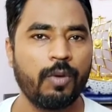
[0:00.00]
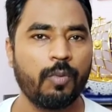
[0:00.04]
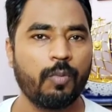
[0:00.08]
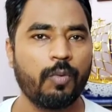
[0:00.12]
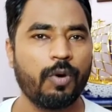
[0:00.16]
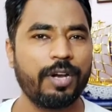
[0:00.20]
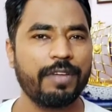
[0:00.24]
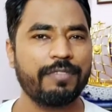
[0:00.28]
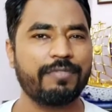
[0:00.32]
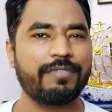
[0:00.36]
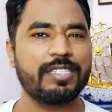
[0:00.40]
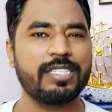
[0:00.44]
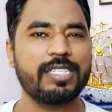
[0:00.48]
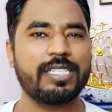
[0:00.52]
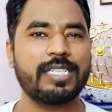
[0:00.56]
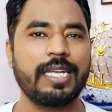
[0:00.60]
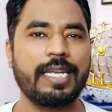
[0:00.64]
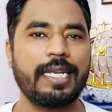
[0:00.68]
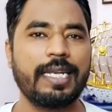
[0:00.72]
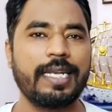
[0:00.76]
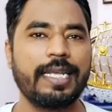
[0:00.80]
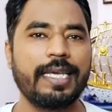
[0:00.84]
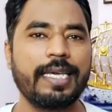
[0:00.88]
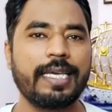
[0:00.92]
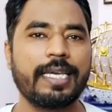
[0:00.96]
What if this
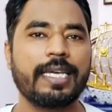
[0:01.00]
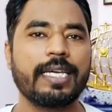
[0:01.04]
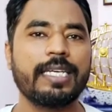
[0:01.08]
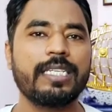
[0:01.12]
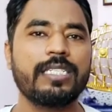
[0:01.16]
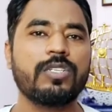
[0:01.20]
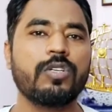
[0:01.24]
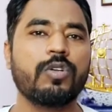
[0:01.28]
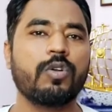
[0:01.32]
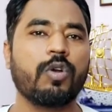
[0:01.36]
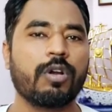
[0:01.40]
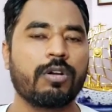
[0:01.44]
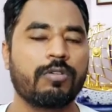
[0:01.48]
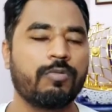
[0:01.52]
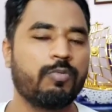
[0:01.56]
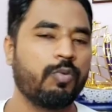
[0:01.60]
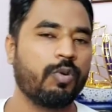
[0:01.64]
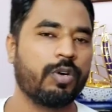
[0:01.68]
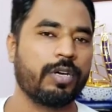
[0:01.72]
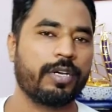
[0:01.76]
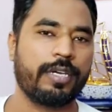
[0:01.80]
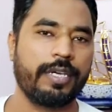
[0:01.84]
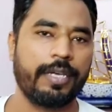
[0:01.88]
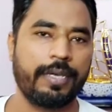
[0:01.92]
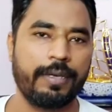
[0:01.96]
link is not
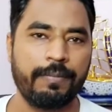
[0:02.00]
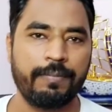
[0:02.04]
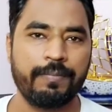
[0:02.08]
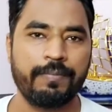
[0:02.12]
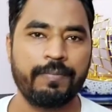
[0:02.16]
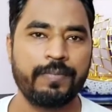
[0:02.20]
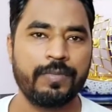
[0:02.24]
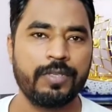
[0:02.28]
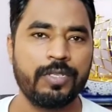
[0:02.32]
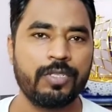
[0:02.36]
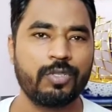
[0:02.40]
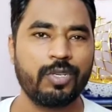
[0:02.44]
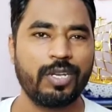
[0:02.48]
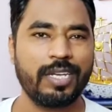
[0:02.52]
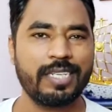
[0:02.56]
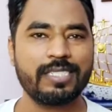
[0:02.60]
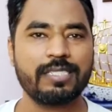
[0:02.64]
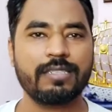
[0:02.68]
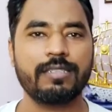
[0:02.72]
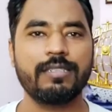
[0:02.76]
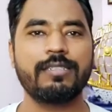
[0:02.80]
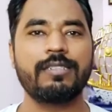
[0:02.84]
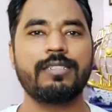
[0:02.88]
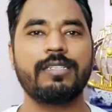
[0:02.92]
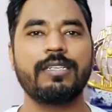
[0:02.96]
working? So
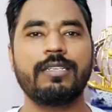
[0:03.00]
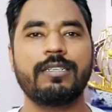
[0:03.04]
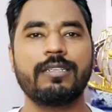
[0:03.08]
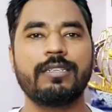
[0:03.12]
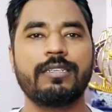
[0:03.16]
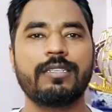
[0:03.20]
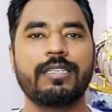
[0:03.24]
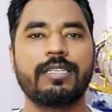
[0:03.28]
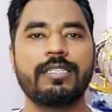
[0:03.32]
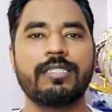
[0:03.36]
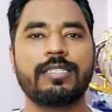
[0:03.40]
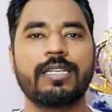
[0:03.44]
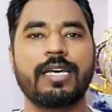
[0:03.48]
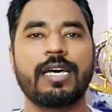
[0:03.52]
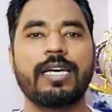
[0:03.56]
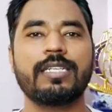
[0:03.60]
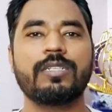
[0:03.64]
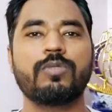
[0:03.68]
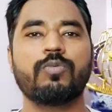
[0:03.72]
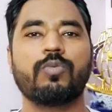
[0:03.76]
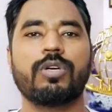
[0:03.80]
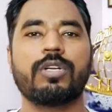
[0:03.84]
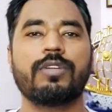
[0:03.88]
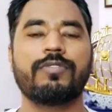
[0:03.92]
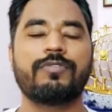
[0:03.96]
let's consider this
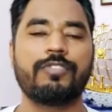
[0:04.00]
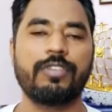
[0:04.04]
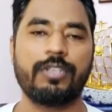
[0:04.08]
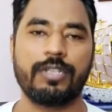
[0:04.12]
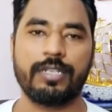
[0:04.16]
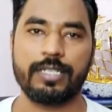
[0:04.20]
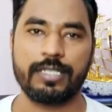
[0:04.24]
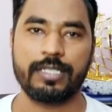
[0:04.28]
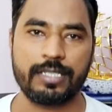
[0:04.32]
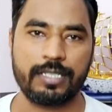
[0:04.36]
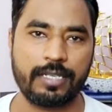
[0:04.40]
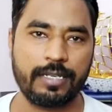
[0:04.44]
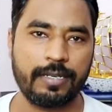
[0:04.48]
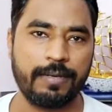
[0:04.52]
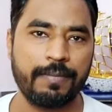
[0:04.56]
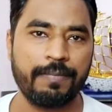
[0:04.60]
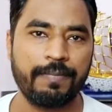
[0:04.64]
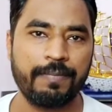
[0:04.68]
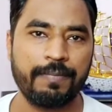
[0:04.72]
as one of the risks.